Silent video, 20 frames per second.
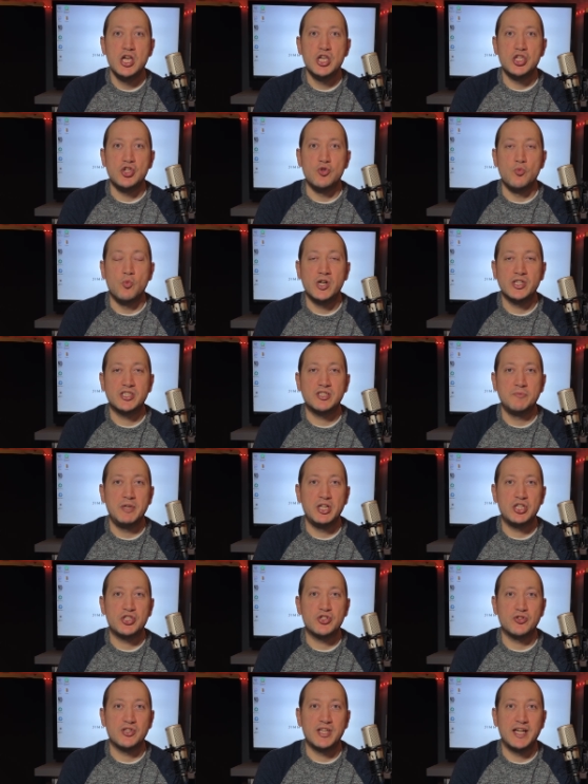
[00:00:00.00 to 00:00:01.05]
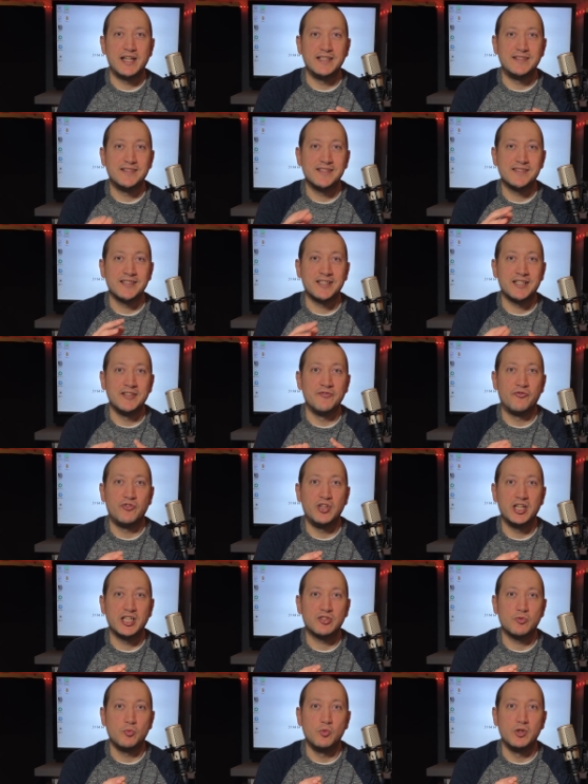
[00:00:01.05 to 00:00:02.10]
you want to make sure that it doesn't
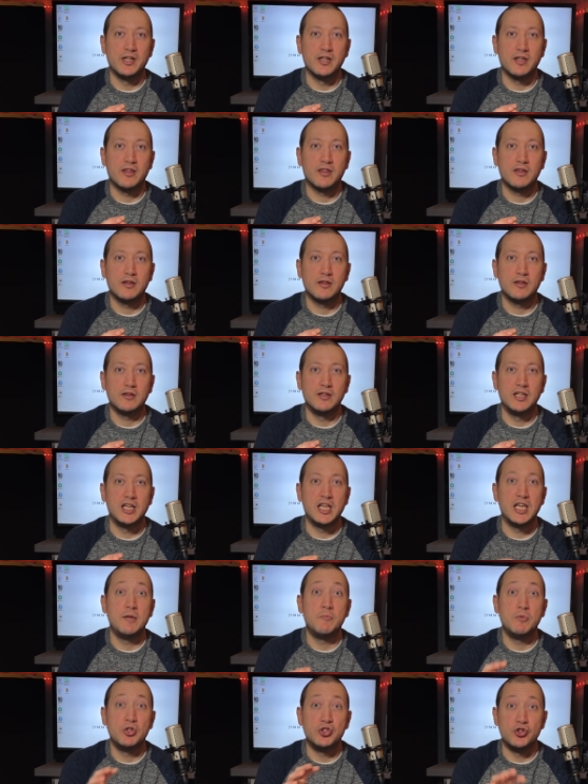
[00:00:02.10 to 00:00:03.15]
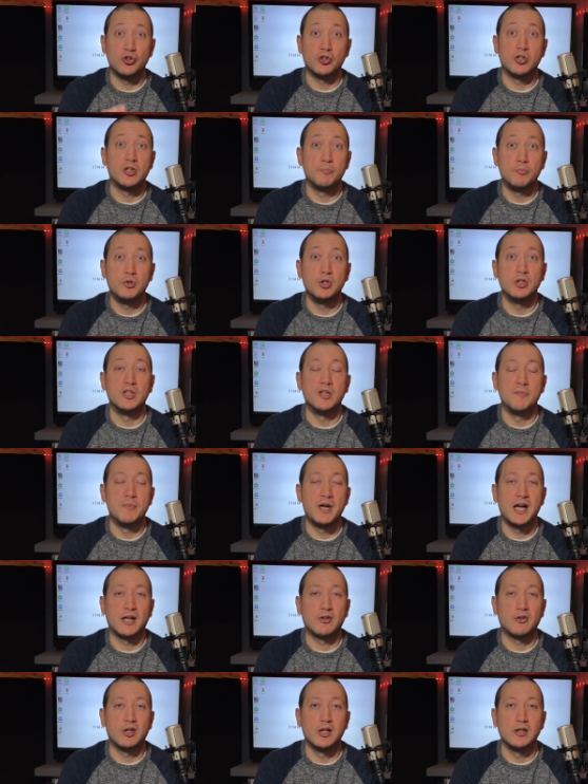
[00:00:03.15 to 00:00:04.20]
conflict with the image you're going to put in the
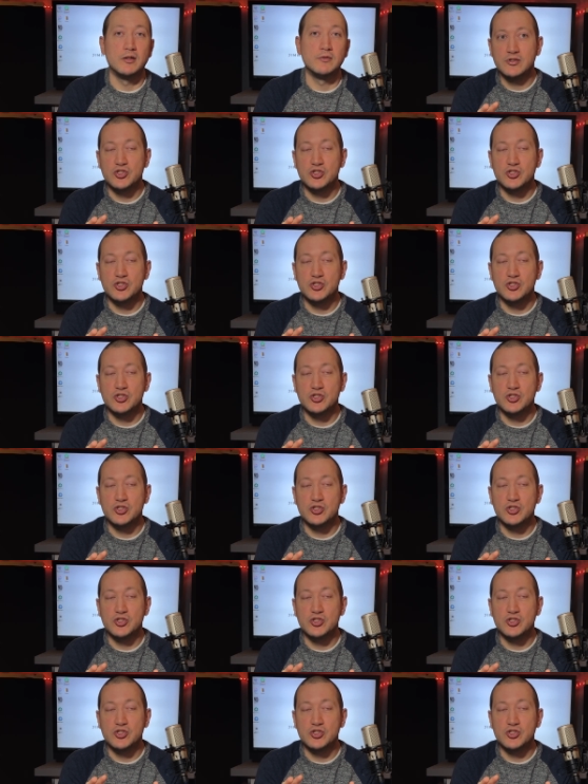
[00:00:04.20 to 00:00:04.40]
background.